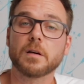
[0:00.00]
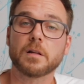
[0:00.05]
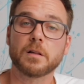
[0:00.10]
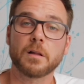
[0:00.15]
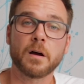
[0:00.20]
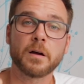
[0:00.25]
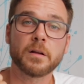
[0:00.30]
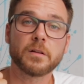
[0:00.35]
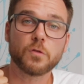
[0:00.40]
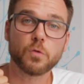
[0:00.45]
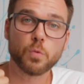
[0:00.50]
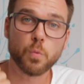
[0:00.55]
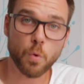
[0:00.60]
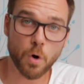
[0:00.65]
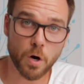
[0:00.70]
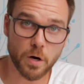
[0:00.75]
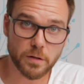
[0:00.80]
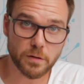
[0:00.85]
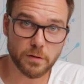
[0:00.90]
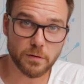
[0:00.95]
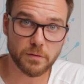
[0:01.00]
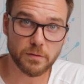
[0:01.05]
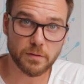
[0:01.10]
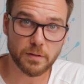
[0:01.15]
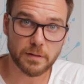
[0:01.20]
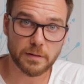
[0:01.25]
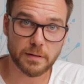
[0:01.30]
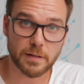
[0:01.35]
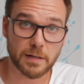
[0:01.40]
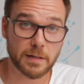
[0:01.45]
The client's wants,
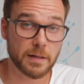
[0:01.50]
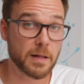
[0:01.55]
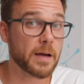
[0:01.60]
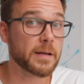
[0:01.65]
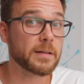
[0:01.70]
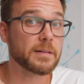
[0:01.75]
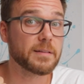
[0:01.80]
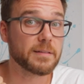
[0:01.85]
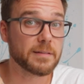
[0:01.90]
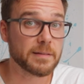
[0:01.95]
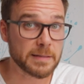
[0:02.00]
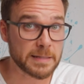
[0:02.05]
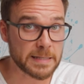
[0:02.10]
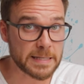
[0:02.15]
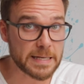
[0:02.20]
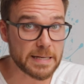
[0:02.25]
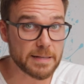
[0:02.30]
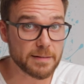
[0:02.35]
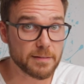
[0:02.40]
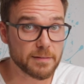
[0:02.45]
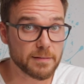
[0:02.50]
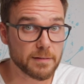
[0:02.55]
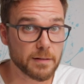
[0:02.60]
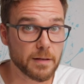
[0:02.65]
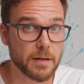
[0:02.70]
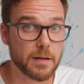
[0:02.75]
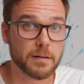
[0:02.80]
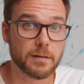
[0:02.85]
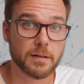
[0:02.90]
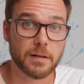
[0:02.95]
the client's needs,
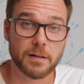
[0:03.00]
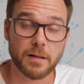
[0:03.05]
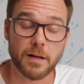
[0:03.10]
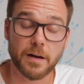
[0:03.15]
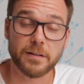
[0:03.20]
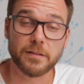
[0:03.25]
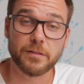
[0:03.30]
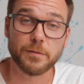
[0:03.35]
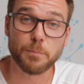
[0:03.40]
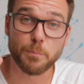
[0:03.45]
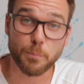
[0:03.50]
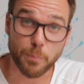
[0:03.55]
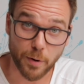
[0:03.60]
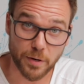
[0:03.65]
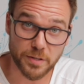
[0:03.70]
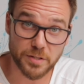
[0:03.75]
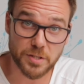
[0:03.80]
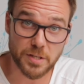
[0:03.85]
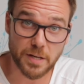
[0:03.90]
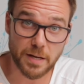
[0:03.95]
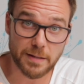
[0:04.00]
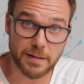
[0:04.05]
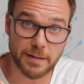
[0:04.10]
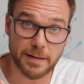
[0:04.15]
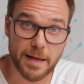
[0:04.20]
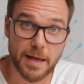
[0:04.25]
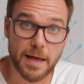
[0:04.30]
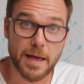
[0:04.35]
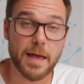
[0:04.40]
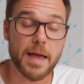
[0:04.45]
the client's budget,
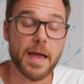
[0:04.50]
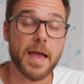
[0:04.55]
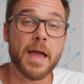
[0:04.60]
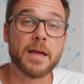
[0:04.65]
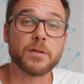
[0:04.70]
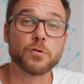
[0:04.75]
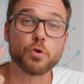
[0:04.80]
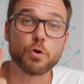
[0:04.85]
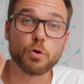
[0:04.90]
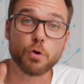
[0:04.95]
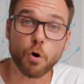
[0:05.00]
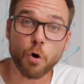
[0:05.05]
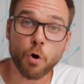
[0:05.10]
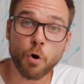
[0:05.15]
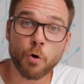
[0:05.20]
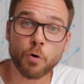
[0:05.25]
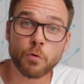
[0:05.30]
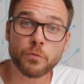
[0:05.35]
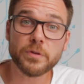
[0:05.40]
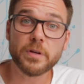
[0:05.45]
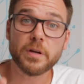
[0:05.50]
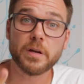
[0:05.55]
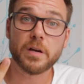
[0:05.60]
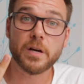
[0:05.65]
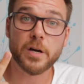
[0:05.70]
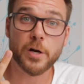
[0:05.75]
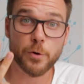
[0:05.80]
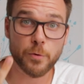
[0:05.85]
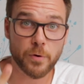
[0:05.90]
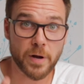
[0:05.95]
and your own
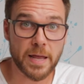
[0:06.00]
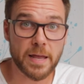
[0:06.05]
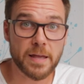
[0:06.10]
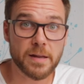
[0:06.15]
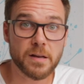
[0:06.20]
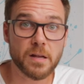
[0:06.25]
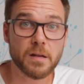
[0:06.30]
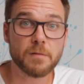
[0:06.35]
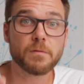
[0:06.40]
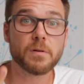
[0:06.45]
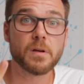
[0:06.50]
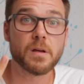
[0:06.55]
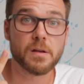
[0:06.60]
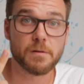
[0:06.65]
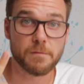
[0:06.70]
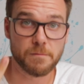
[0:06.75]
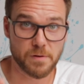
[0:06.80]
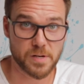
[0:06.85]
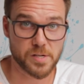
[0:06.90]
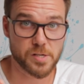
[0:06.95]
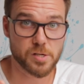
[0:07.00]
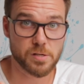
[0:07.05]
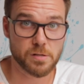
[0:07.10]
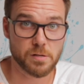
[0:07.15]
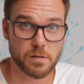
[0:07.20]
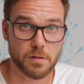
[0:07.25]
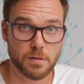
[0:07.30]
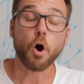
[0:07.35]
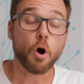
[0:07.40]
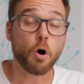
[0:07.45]
creative
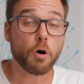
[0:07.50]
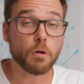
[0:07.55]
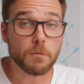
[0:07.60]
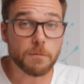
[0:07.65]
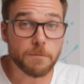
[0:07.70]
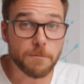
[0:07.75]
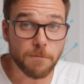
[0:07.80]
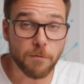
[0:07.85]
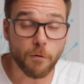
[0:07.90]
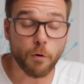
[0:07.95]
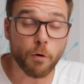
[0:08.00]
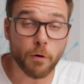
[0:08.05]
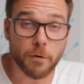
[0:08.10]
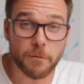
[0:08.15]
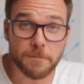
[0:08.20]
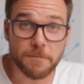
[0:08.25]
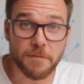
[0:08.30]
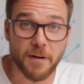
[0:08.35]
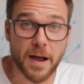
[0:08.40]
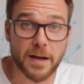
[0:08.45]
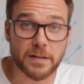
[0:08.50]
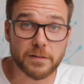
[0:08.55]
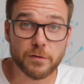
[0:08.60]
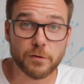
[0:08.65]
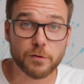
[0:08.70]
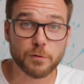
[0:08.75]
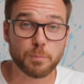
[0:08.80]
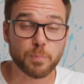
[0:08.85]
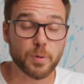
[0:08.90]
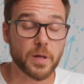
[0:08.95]
vision. All 4
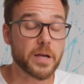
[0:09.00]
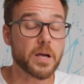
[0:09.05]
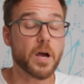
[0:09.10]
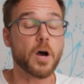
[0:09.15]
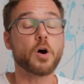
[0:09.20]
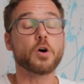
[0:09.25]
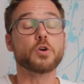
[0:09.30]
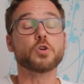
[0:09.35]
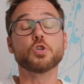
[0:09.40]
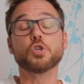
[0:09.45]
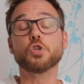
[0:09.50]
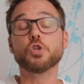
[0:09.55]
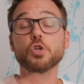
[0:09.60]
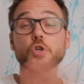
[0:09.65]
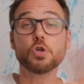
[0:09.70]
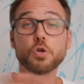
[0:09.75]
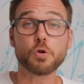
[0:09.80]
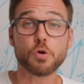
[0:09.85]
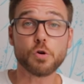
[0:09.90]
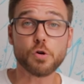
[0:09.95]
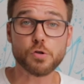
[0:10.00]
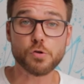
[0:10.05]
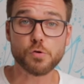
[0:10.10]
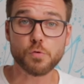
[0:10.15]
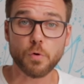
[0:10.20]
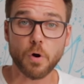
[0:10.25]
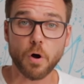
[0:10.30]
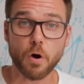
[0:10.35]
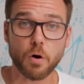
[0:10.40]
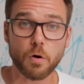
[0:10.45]
factors play a huge
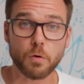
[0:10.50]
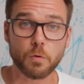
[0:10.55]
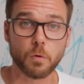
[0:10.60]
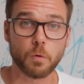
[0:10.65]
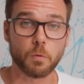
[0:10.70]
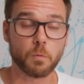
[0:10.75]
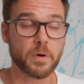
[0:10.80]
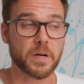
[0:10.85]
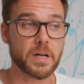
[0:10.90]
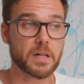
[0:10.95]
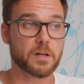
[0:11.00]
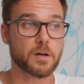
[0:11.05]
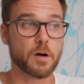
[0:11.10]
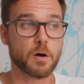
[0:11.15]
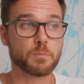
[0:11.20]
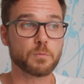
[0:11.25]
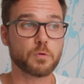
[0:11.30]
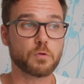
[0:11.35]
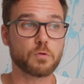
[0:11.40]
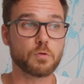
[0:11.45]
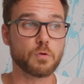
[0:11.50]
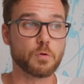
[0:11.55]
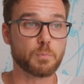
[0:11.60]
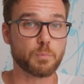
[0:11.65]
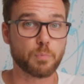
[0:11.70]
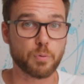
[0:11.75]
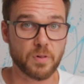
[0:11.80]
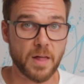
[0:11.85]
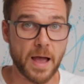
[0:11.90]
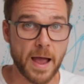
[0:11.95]
role when it comes to
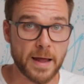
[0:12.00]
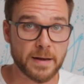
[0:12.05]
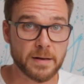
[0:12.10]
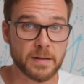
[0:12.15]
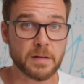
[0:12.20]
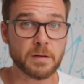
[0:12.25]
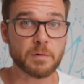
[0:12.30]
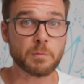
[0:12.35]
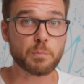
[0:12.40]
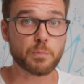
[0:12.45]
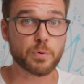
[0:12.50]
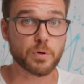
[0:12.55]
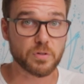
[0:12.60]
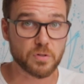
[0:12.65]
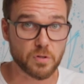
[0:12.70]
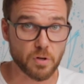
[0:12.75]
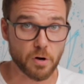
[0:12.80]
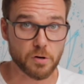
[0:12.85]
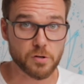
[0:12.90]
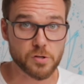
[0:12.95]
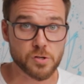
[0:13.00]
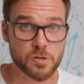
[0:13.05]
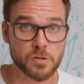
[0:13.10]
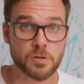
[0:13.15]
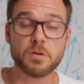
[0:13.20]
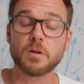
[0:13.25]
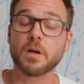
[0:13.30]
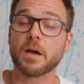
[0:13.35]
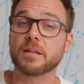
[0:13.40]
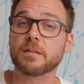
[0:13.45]
planning,
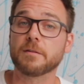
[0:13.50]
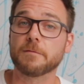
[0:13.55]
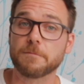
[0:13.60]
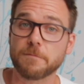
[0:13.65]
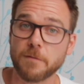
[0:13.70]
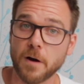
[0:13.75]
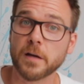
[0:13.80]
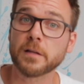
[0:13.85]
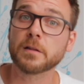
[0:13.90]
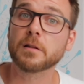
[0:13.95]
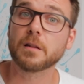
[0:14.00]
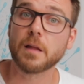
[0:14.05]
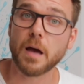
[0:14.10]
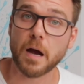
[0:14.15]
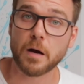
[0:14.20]
production, and the final